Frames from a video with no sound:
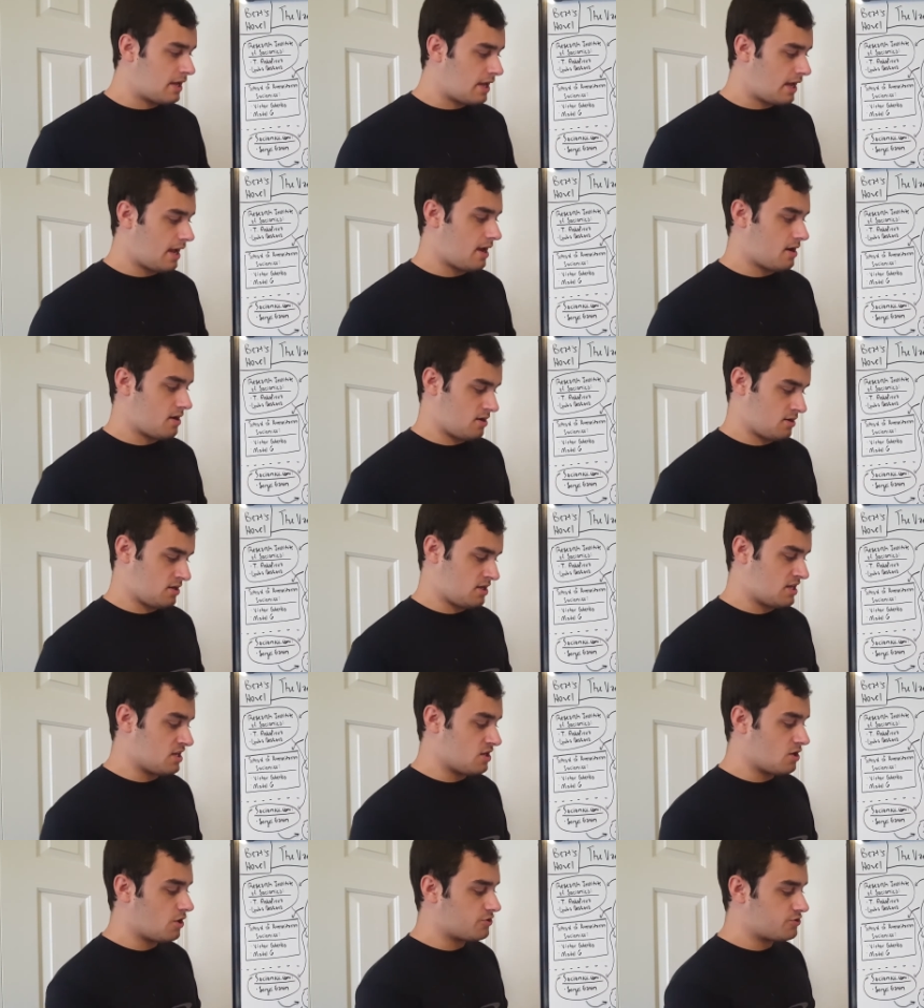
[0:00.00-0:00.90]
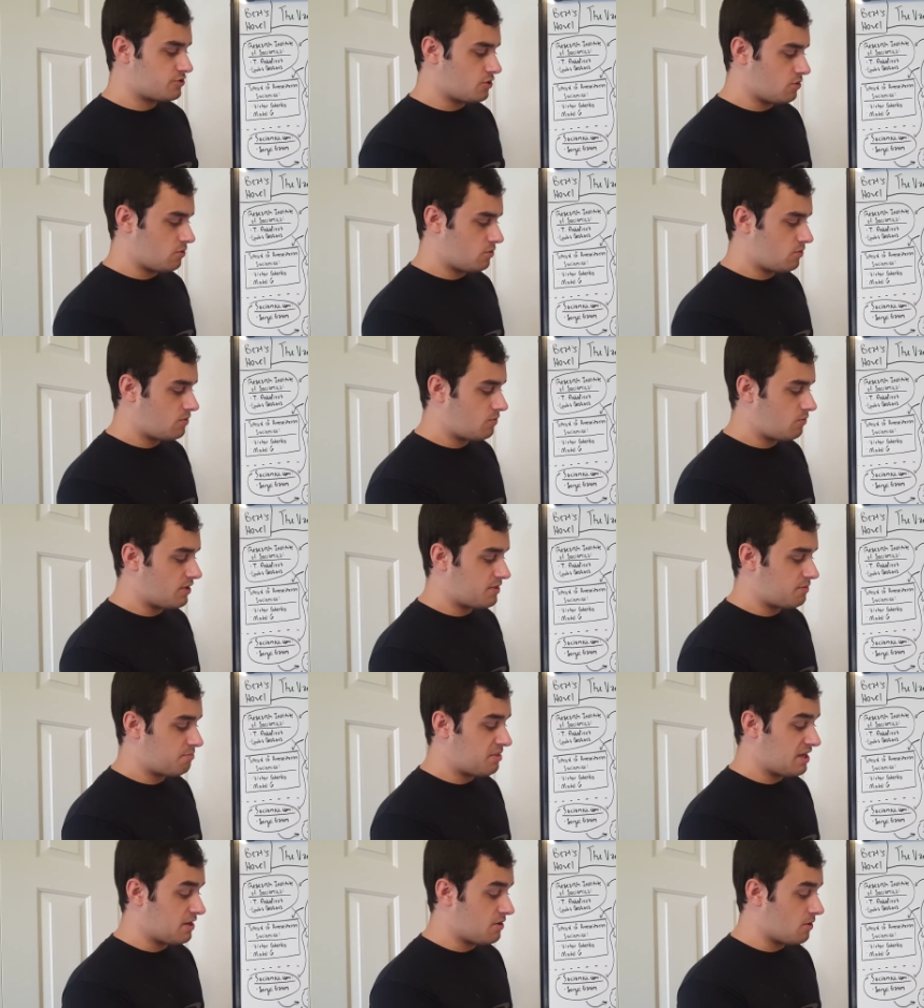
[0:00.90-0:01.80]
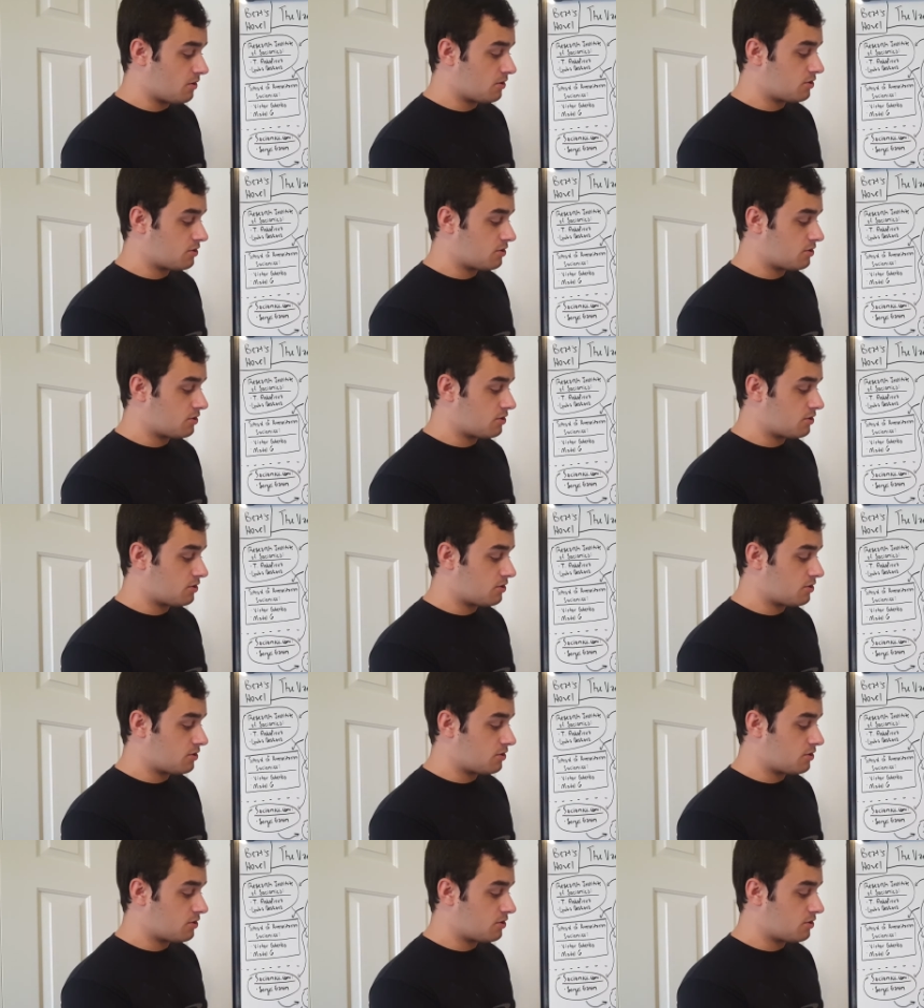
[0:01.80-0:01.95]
And he also, with Peter,